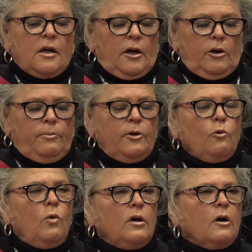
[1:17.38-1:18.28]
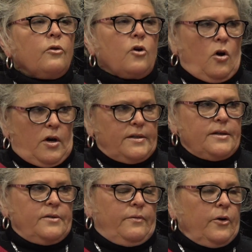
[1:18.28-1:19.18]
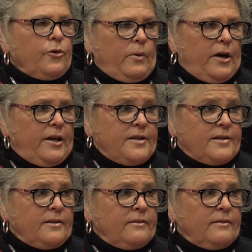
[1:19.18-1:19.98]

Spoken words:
Abir, what are the causes of arthritis?